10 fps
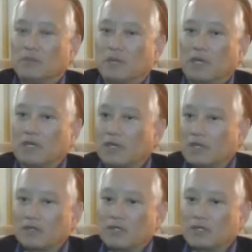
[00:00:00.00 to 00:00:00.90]
but
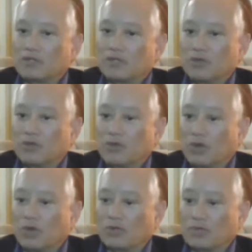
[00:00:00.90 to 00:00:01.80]
it's too
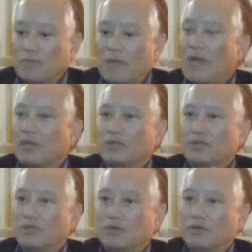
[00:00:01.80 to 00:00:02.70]
gross a
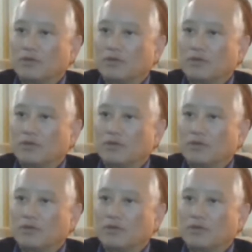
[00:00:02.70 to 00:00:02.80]
match